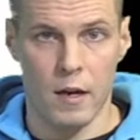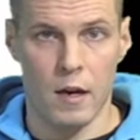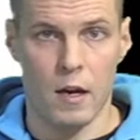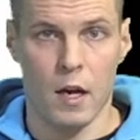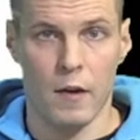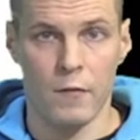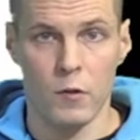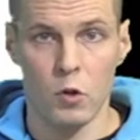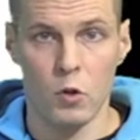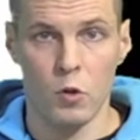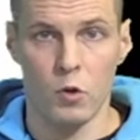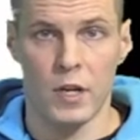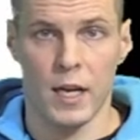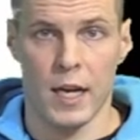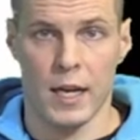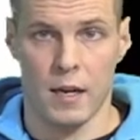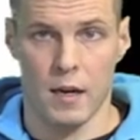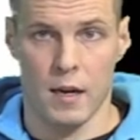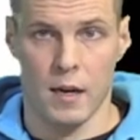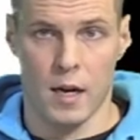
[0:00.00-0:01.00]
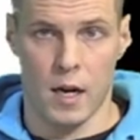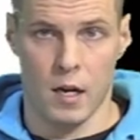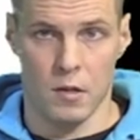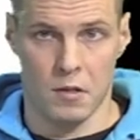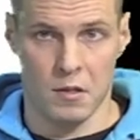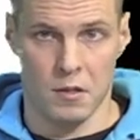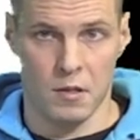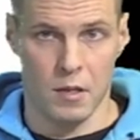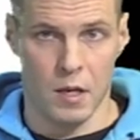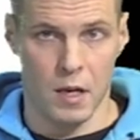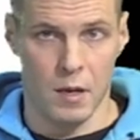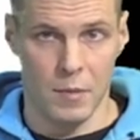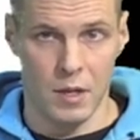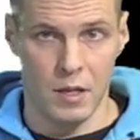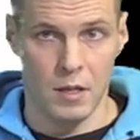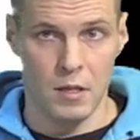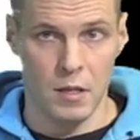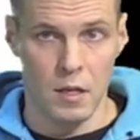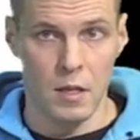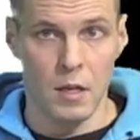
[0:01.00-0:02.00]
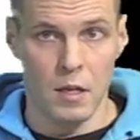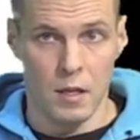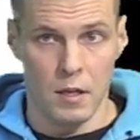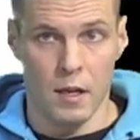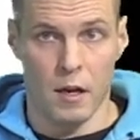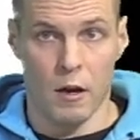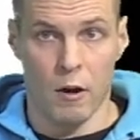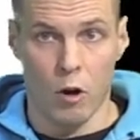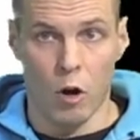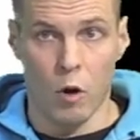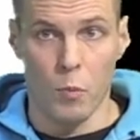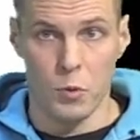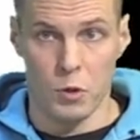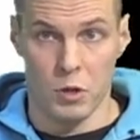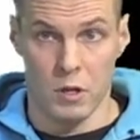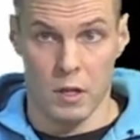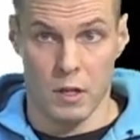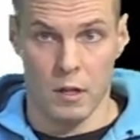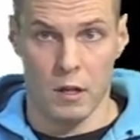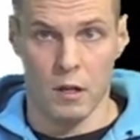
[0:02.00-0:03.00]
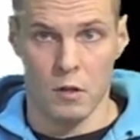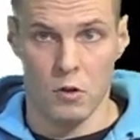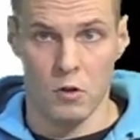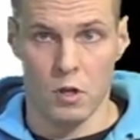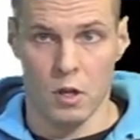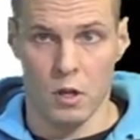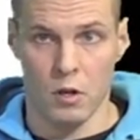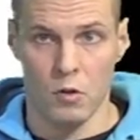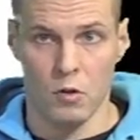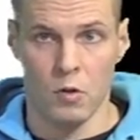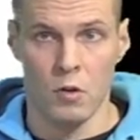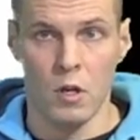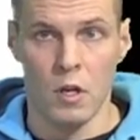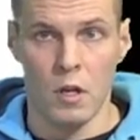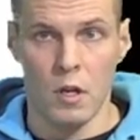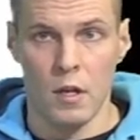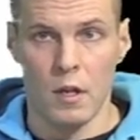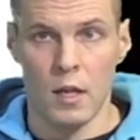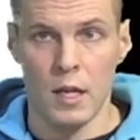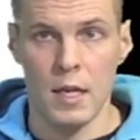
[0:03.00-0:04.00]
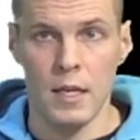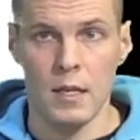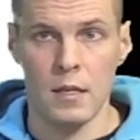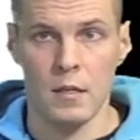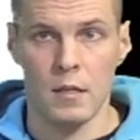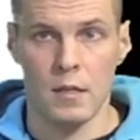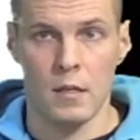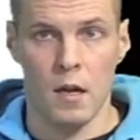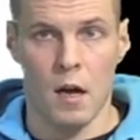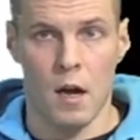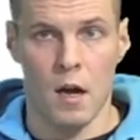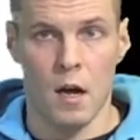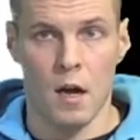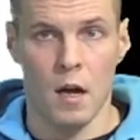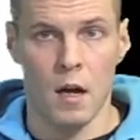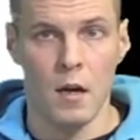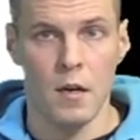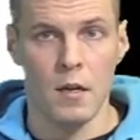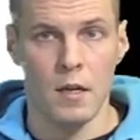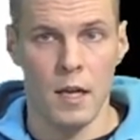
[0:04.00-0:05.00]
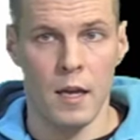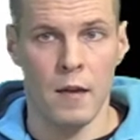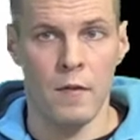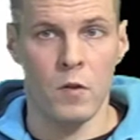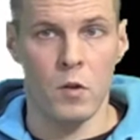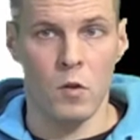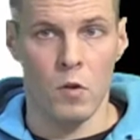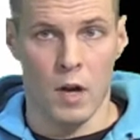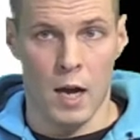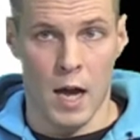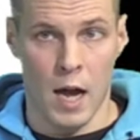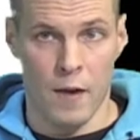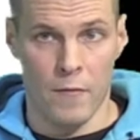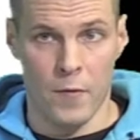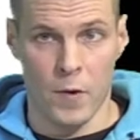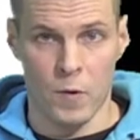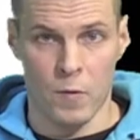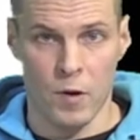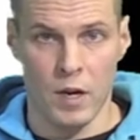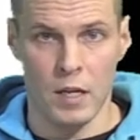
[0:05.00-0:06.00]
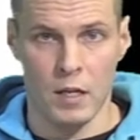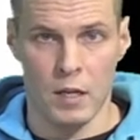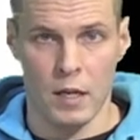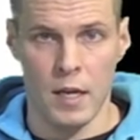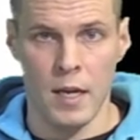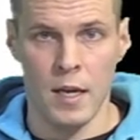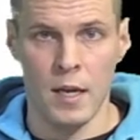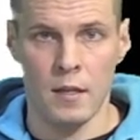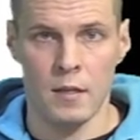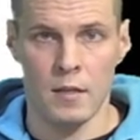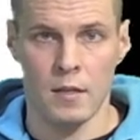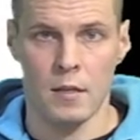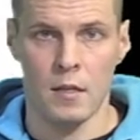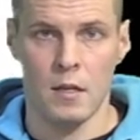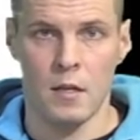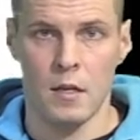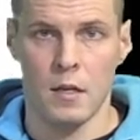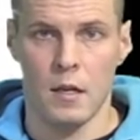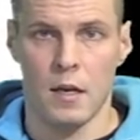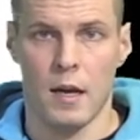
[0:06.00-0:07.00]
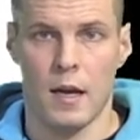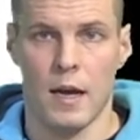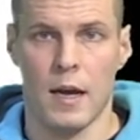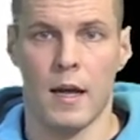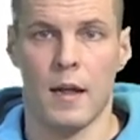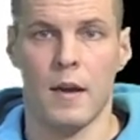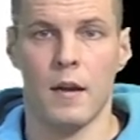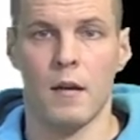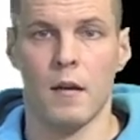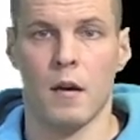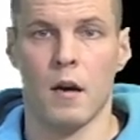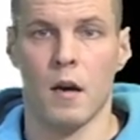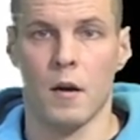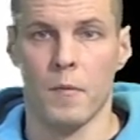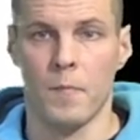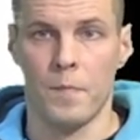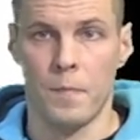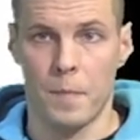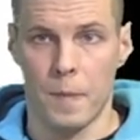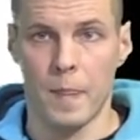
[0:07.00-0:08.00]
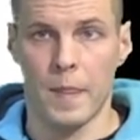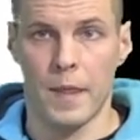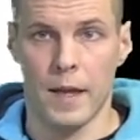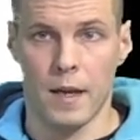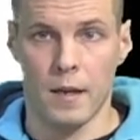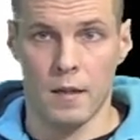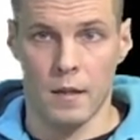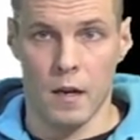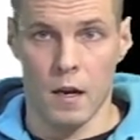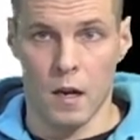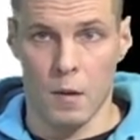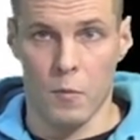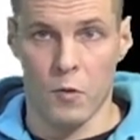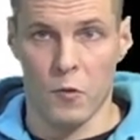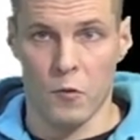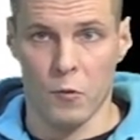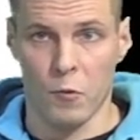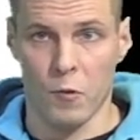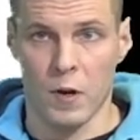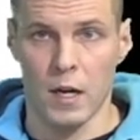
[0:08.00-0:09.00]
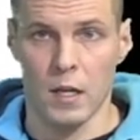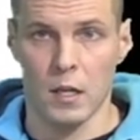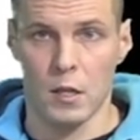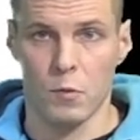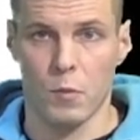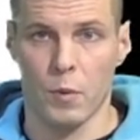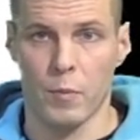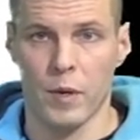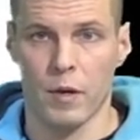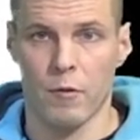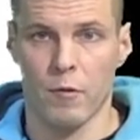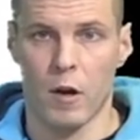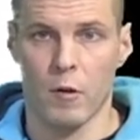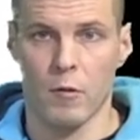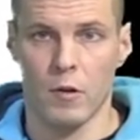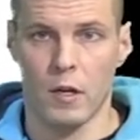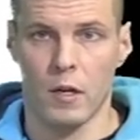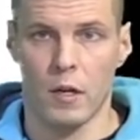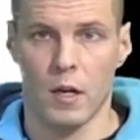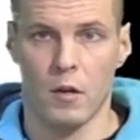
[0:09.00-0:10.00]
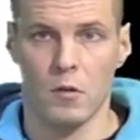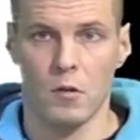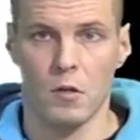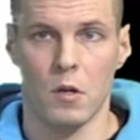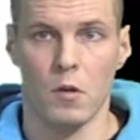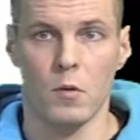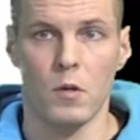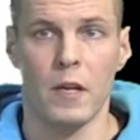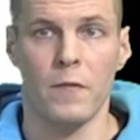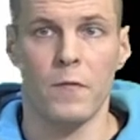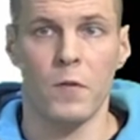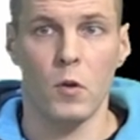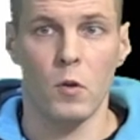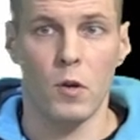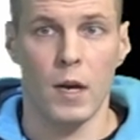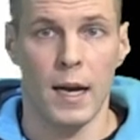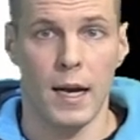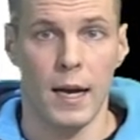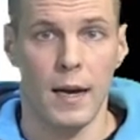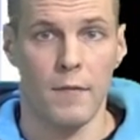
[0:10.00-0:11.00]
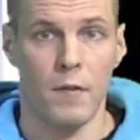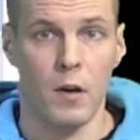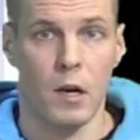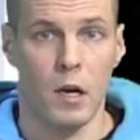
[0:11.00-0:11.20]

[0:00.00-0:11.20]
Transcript: I have 2 data analysis assignments that are optional that you can do. These give you 0.5 credit each, and then the number of credits will be rounded down. So if you have,